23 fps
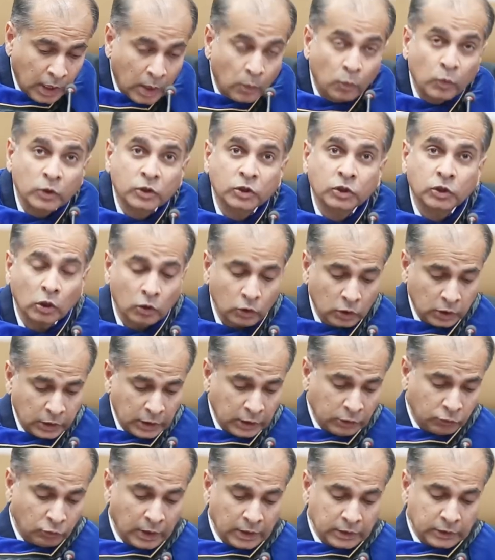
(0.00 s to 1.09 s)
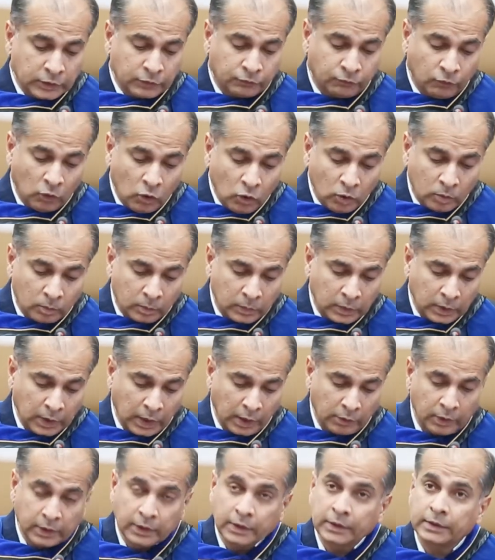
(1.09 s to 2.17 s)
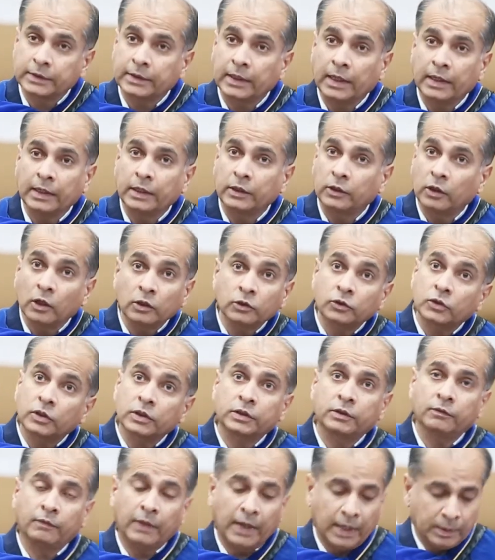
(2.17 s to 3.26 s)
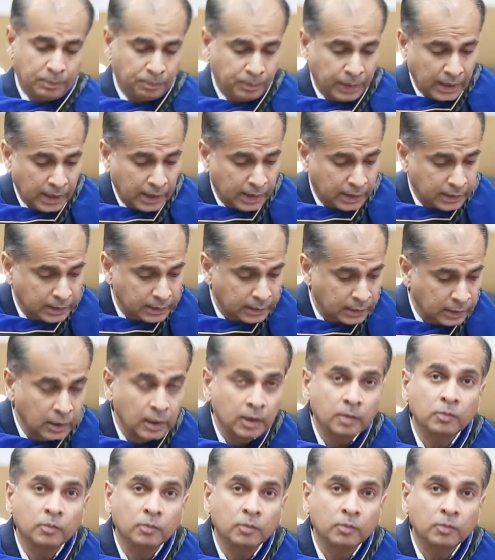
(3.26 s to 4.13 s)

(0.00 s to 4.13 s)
and which totally transformed our understanding not just of that past,